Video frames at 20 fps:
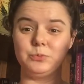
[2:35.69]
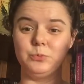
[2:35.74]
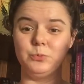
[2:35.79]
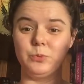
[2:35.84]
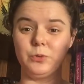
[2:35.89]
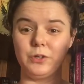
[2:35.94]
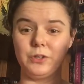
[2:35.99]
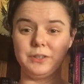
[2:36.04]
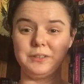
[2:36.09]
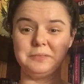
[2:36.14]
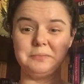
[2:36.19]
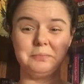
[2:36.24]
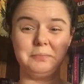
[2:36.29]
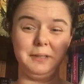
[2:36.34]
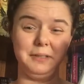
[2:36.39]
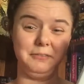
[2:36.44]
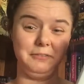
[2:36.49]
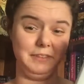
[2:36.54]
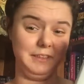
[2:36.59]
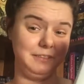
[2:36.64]
weren't my
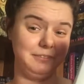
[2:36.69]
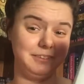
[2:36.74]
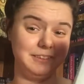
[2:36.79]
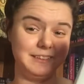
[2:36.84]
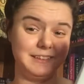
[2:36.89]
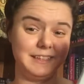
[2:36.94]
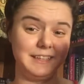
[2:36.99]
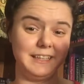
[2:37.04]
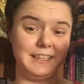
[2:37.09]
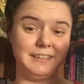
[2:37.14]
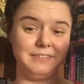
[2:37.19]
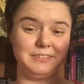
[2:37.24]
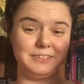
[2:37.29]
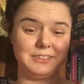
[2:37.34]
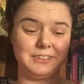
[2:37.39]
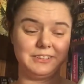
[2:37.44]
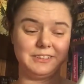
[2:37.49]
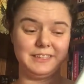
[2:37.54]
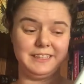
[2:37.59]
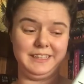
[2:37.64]
favorite thing
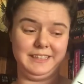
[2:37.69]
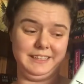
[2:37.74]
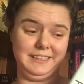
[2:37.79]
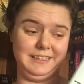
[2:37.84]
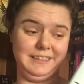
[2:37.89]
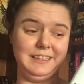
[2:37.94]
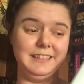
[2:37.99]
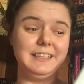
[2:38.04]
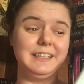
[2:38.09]
ever and